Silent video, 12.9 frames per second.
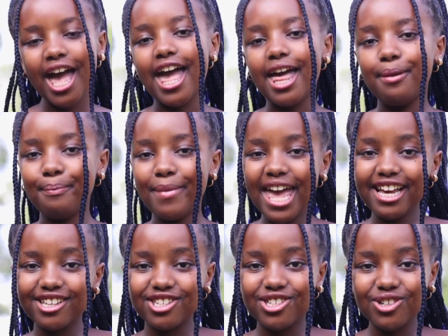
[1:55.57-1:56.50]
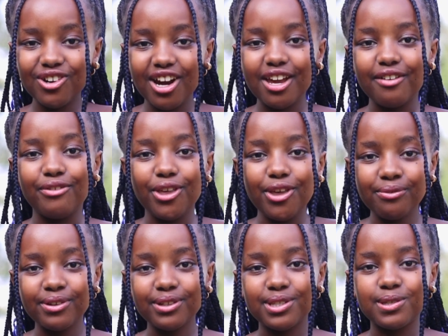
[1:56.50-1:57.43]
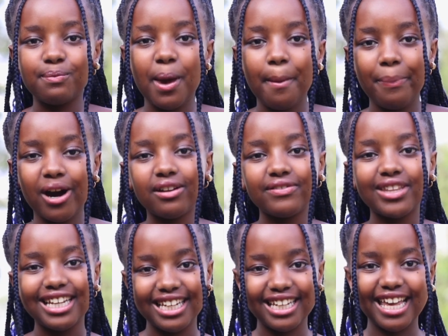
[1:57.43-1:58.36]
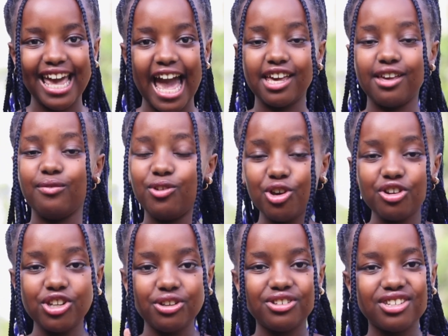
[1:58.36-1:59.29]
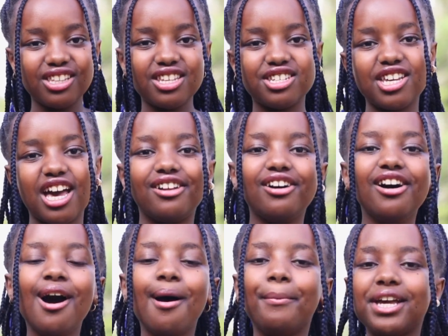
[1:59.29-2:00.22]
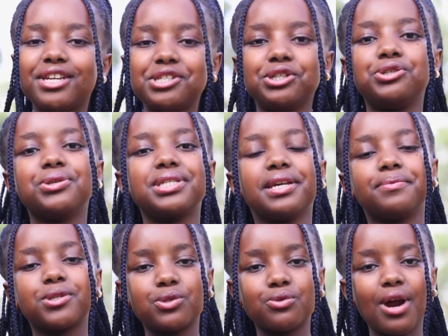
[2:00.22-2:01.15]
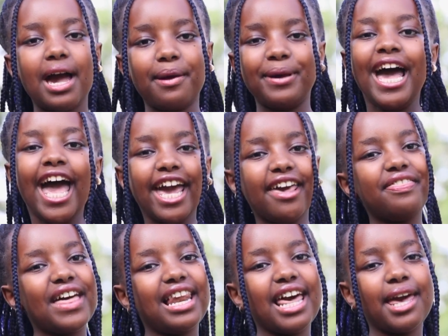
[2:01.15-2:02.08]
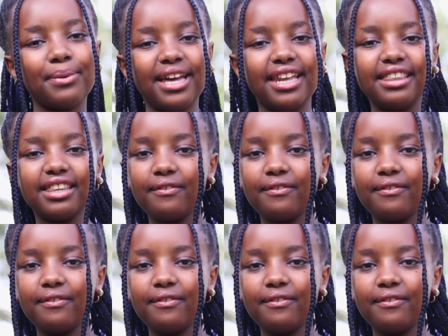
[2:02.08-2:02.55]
And make sure, if you want to be a part of the Glitter Gang, if you're new to this channel, make sure to subscribe. Hit that like button in the